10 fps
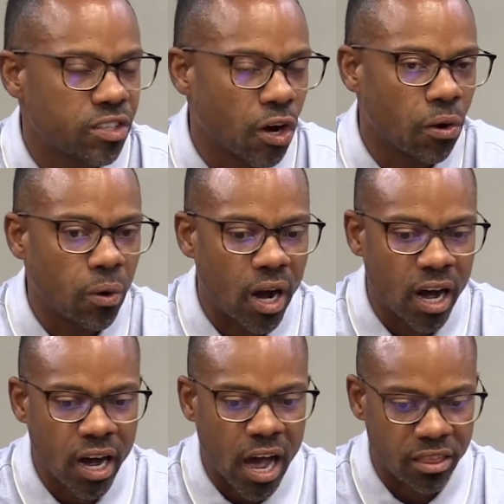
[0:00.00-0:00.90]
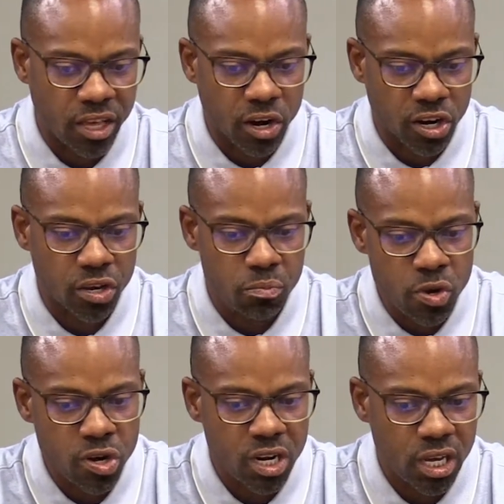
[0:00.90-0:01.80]
So uh, I think our
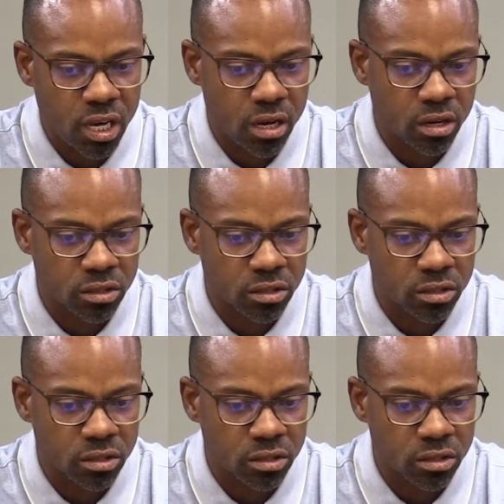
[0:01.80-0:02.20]
community